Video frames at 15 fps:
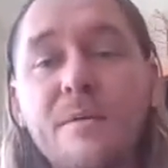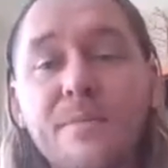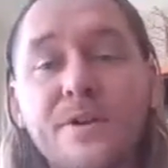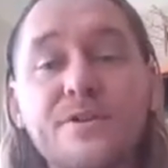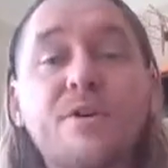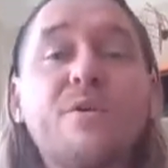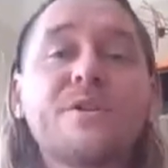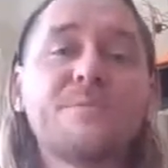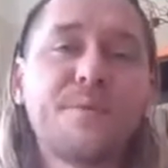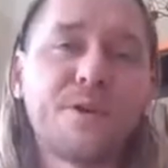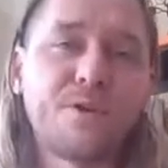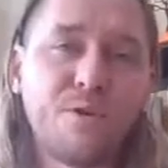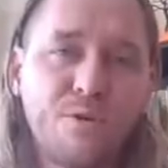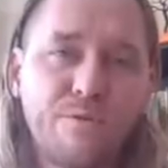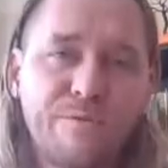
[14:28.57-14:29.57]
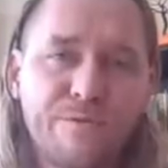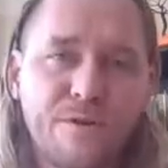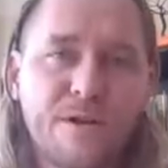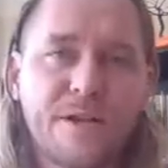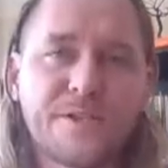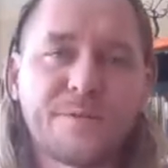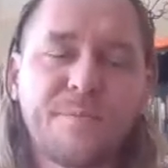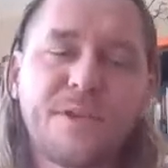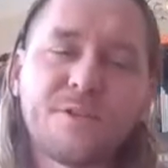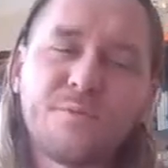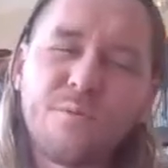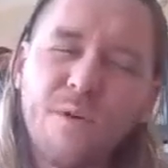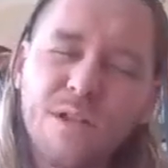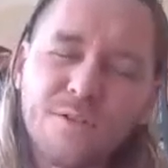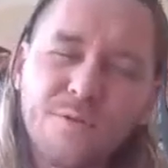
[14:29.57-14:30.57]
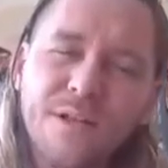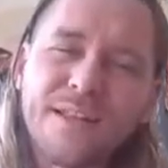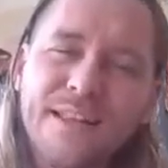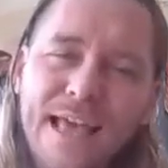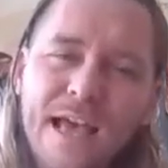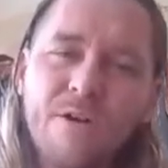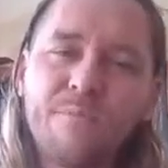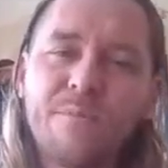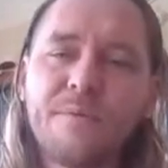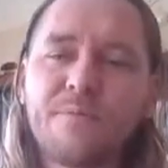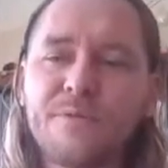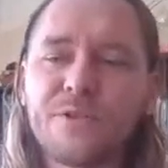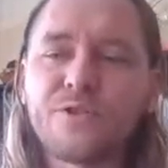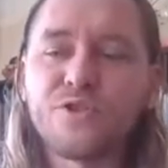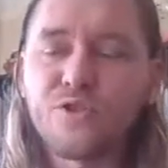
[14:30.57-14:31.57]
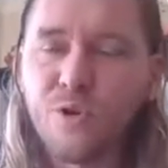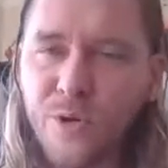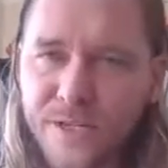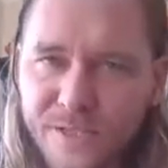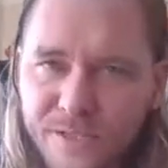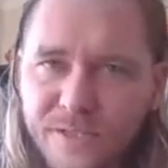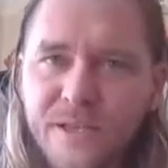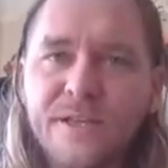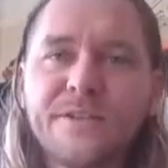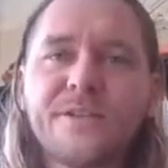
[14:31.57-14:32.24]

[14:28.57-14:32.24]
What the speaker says: but it's always been a goal for us because we want to allow people the choice